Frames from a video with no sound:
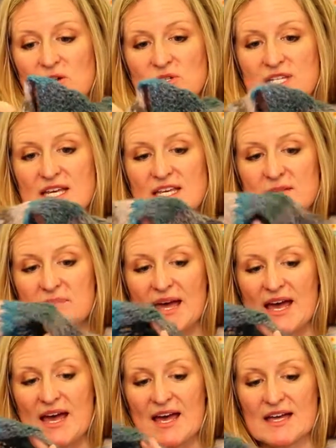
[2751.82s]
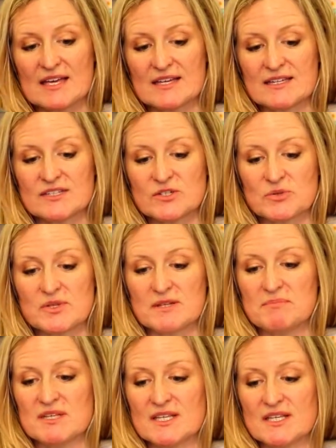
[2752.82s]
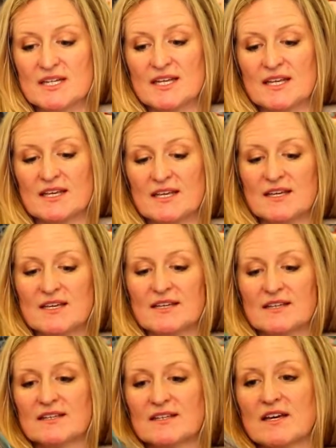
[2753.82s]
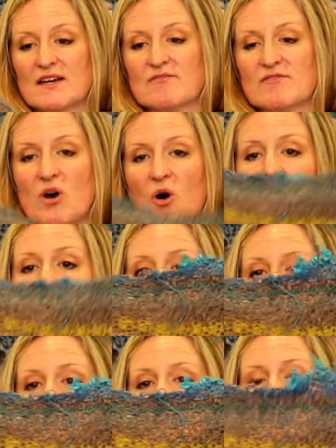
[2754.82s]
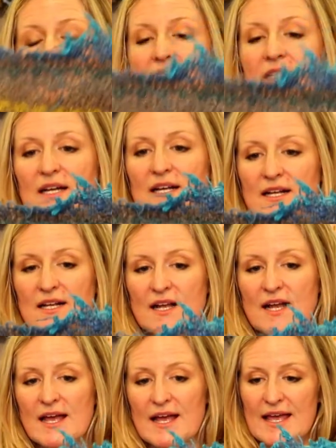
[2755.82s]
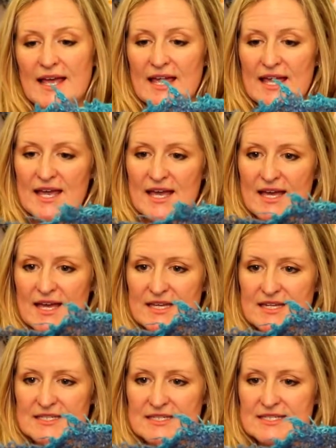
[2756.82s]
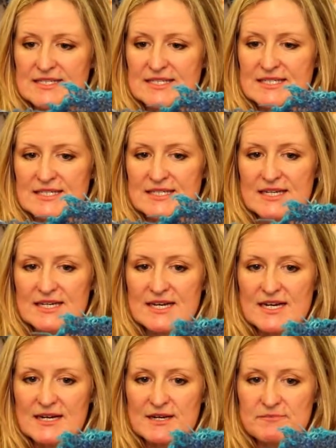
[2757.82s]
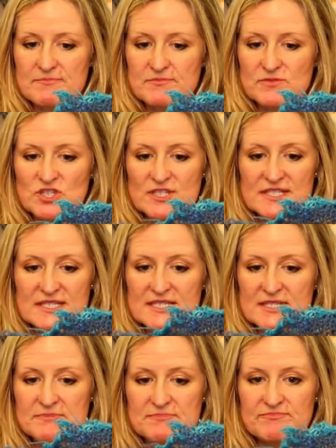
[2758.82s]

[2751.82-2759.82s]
take it back to the beginning of the hole, and just